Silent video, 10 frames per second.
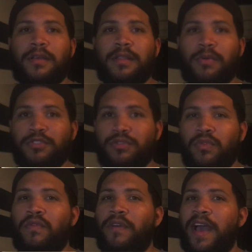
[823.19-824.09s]
That was
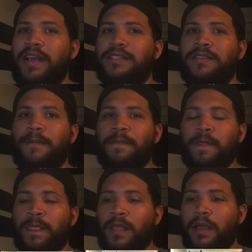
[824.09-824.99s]
too fast.
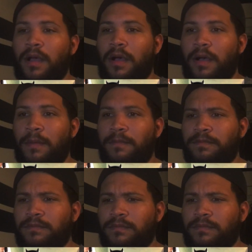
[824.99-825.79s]
Um,